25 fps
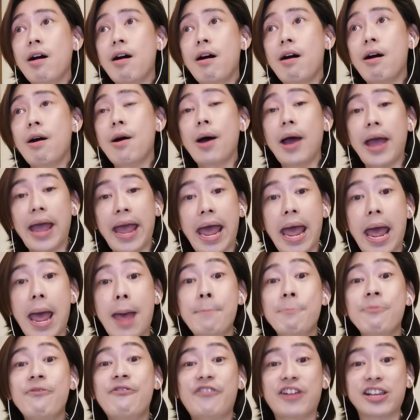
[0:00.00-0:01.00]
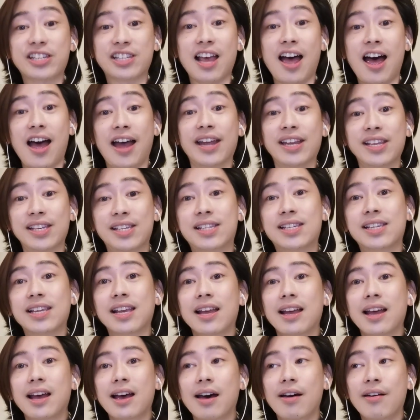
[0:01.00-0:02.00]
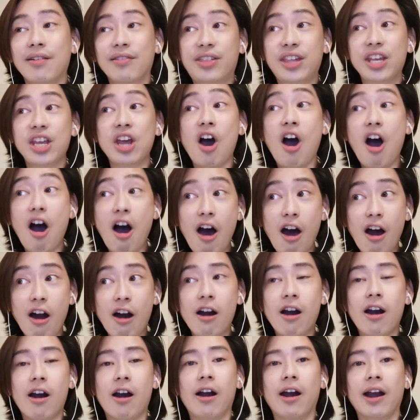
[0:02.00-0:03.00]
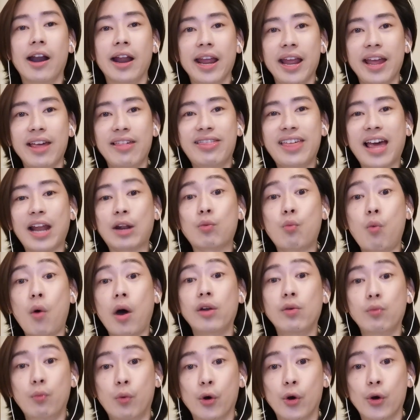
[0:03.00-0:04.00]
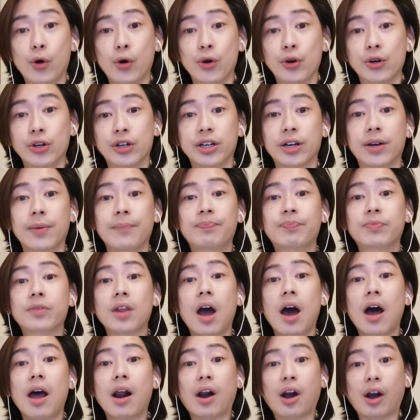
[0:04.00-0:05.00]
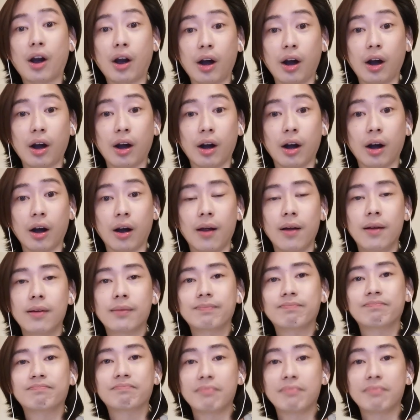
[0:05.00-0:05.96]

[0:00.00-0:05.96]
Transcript: emphasize the R in that one word. Rrr.